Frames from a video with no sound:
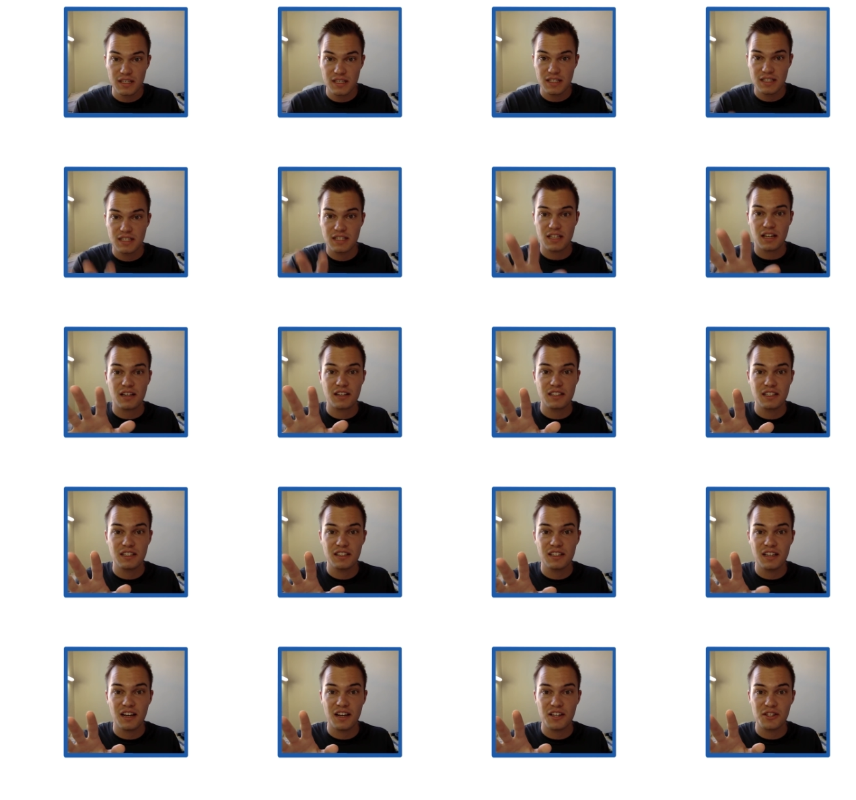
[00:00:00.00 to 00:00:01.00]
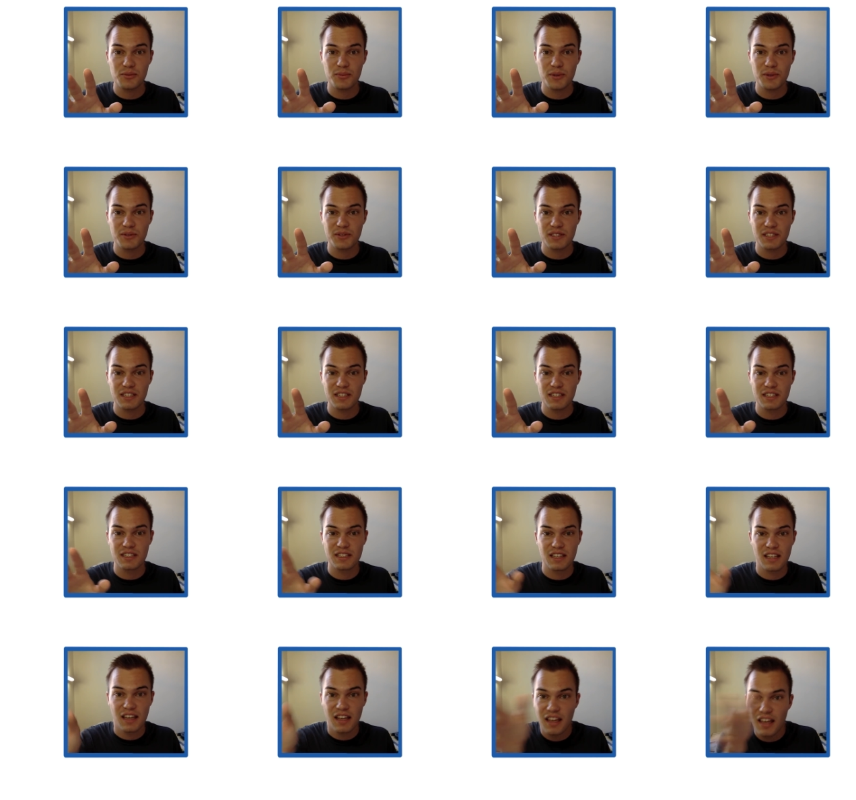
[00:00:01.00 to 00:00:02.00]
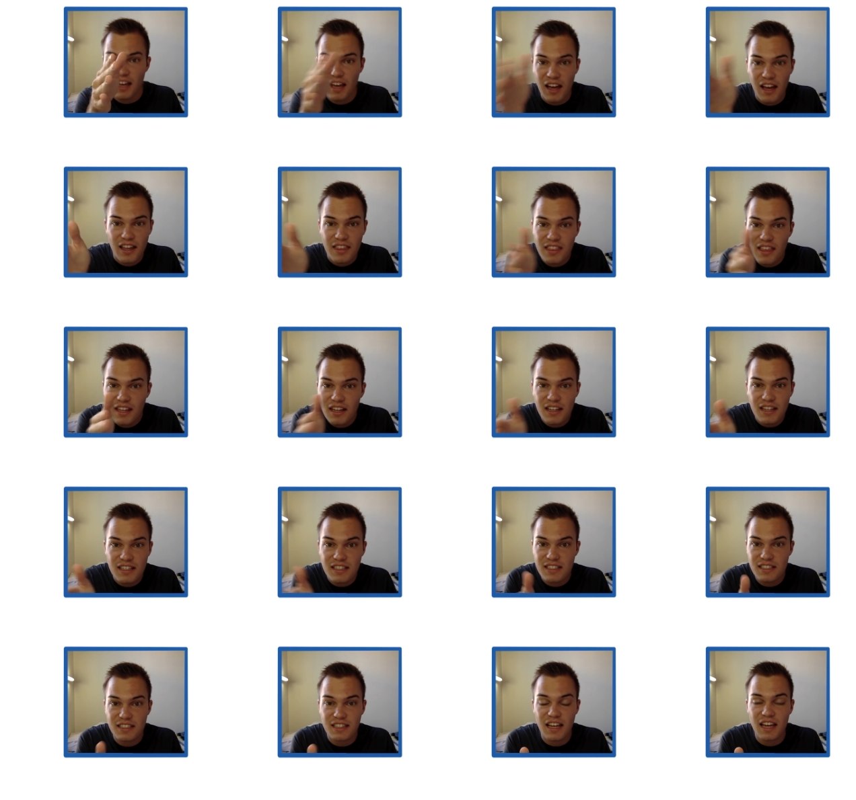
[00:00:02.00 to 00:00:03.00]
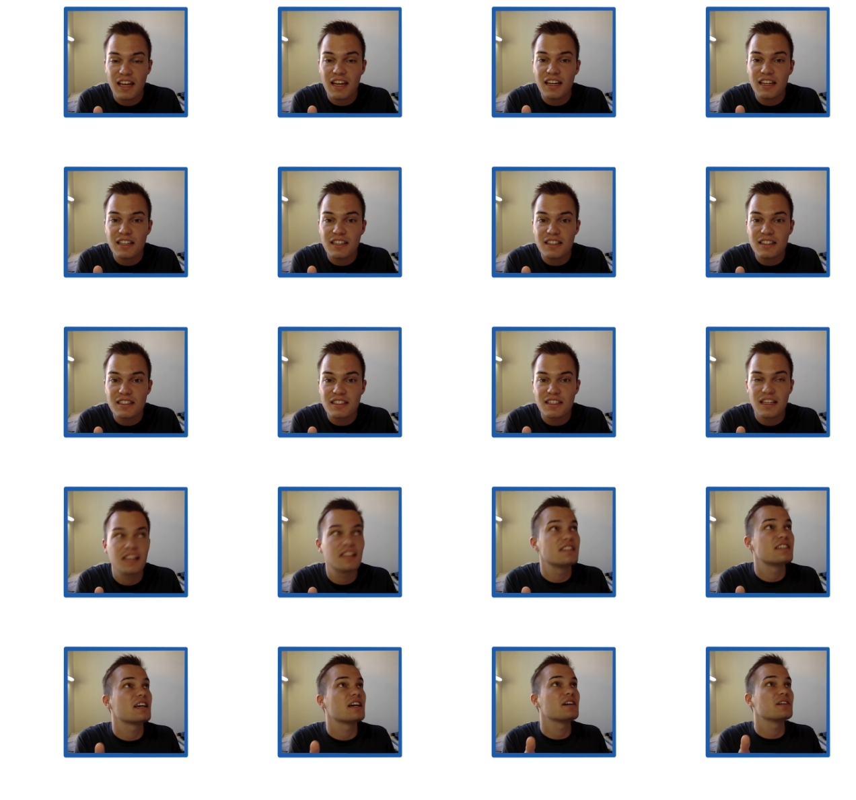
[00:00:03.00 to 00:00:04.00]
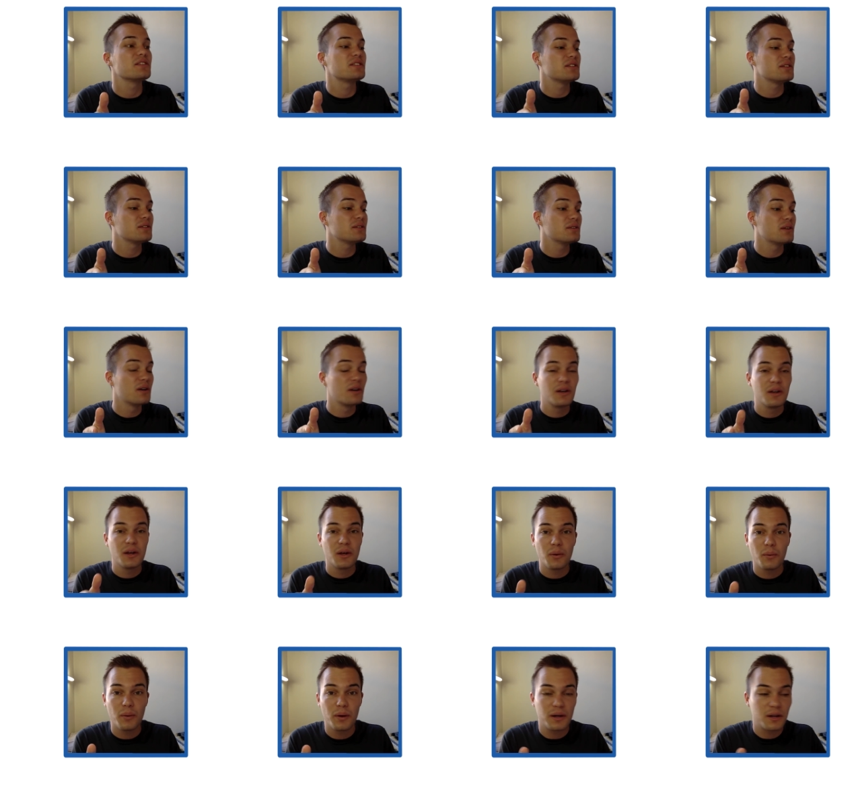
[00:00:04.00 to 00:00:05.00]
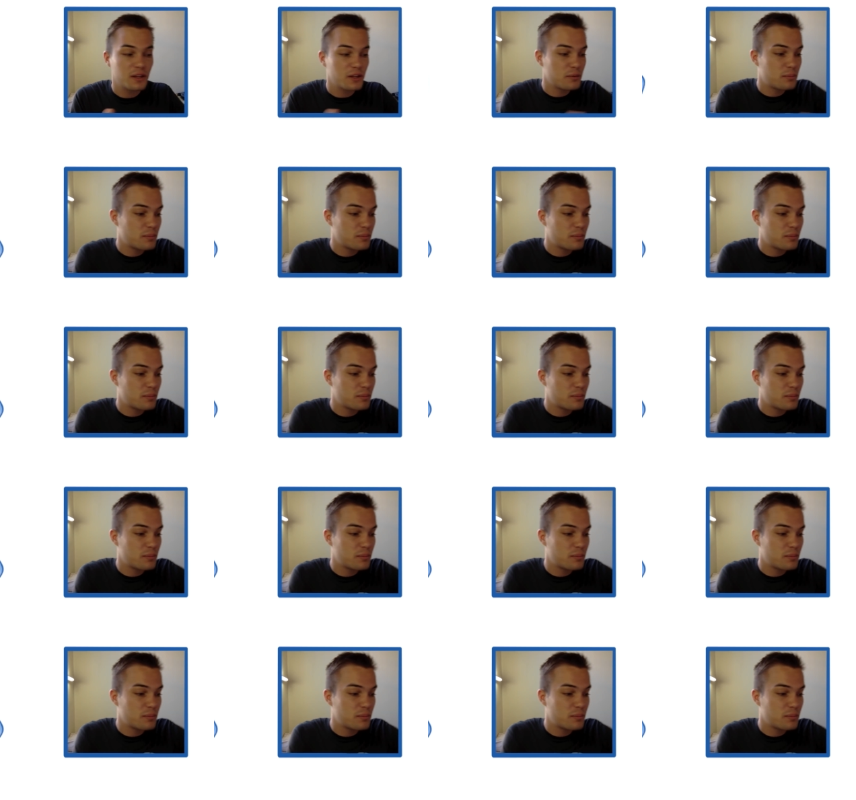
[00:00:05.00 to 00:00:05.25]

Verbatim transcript: sucked into osmosis, and then it scans and tells you what'll